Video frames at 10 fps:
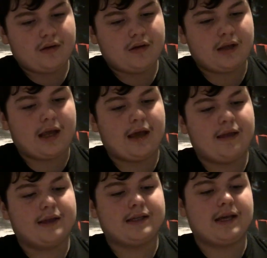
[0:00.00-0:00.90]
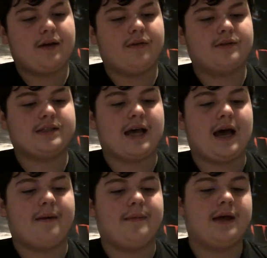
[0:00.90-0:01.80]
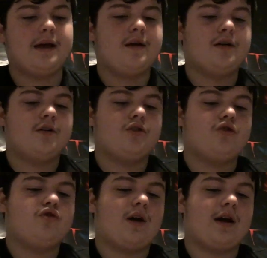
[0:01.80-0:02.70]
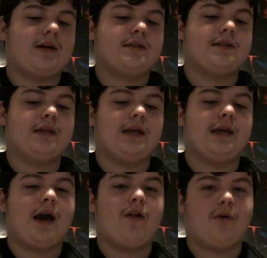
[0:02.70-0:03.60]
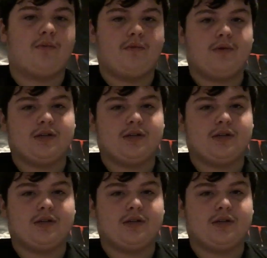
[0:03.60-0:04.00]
this girl Sam drags the girl that